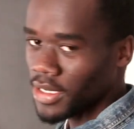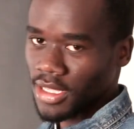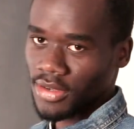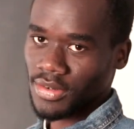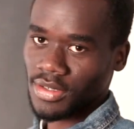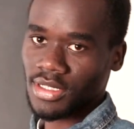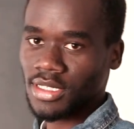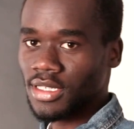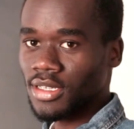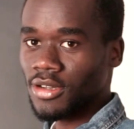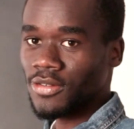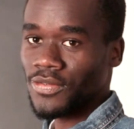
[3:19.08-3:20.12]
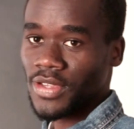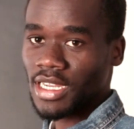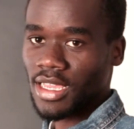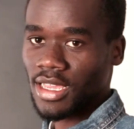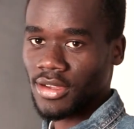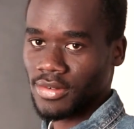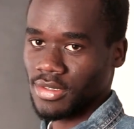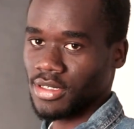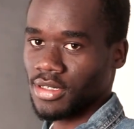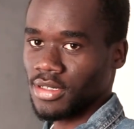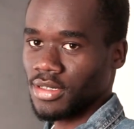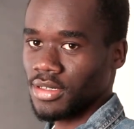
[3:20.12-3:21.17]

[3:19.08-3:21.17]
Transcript: currency or fiat currency?